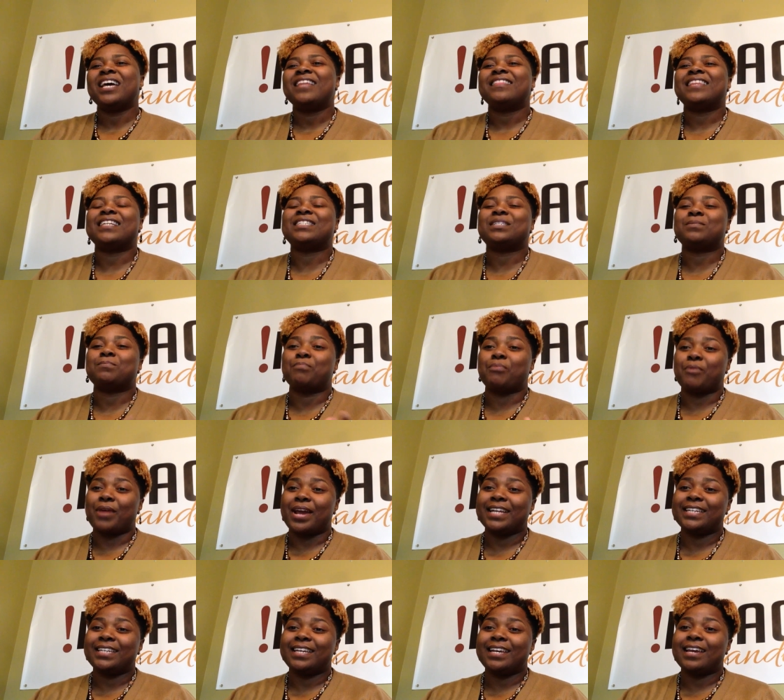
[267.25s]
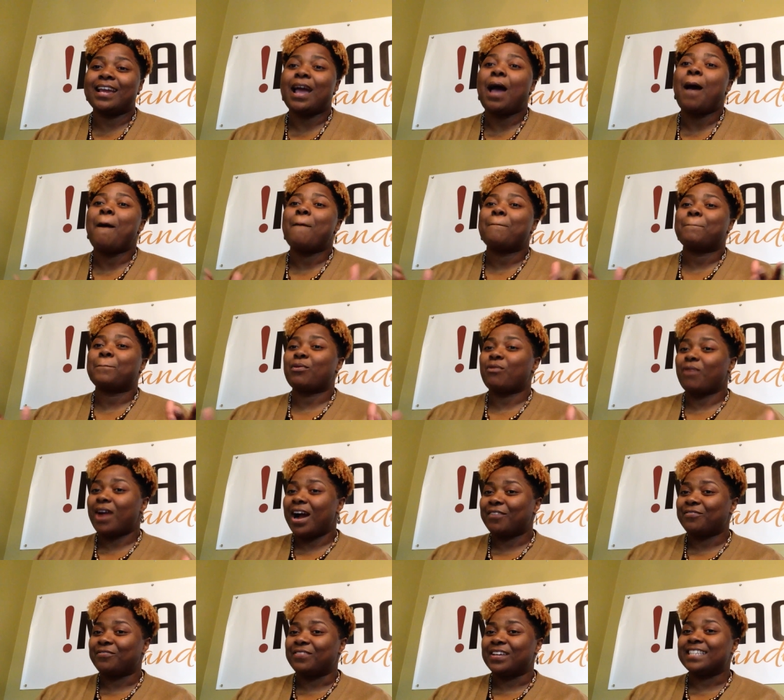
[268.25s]
That's branding
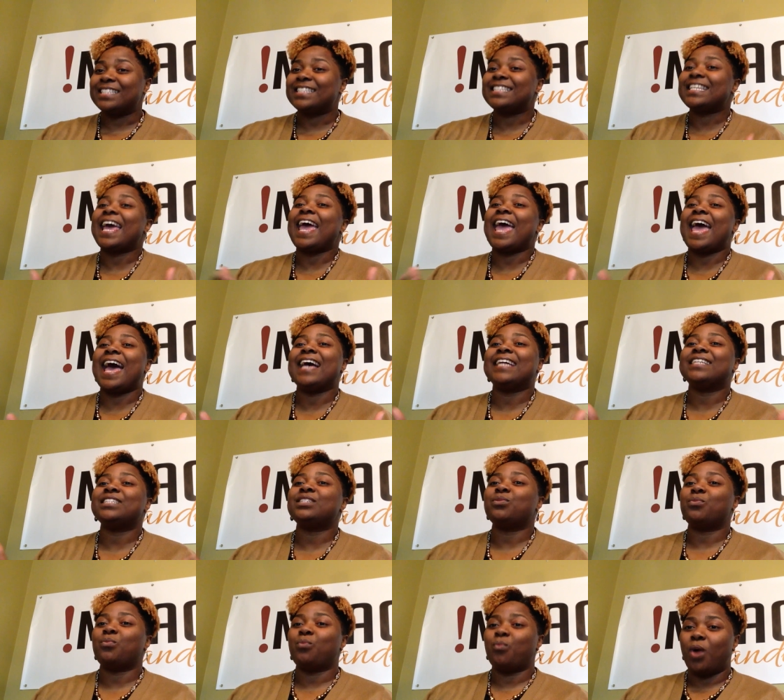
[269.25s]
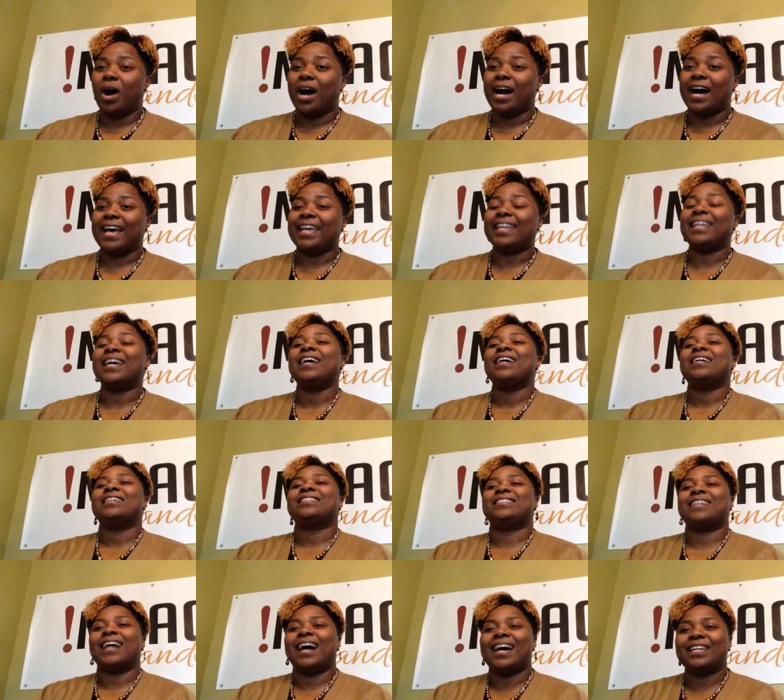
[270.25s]
profits and
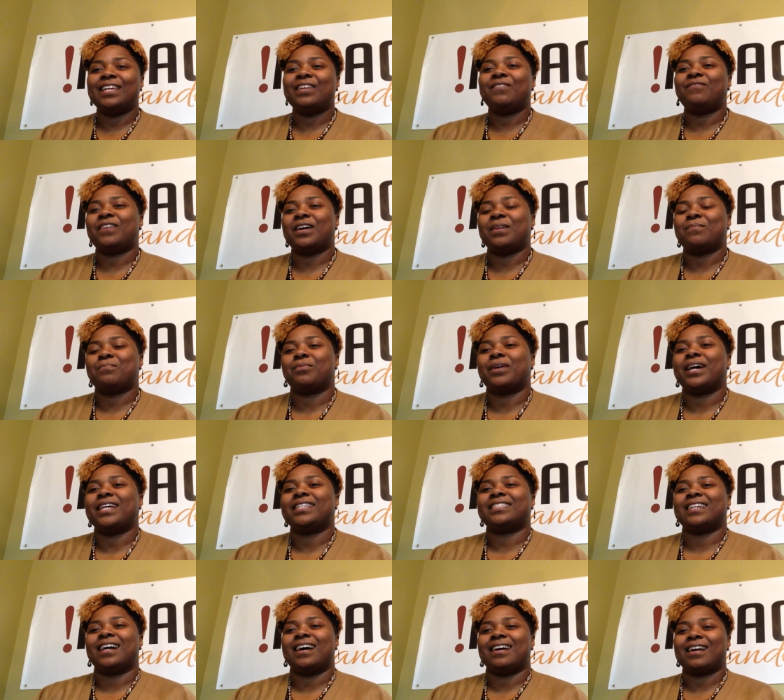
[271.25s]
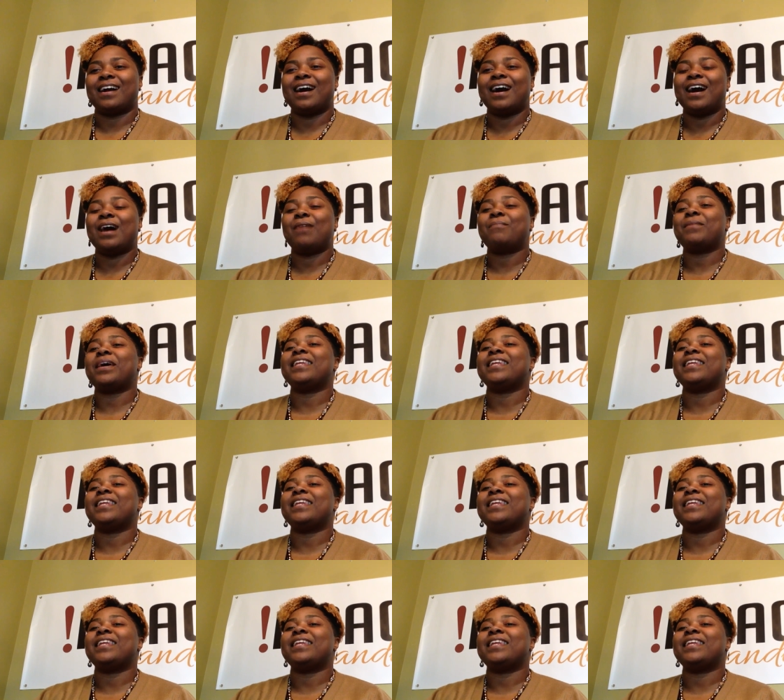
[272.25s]
wine.eventbrite.com.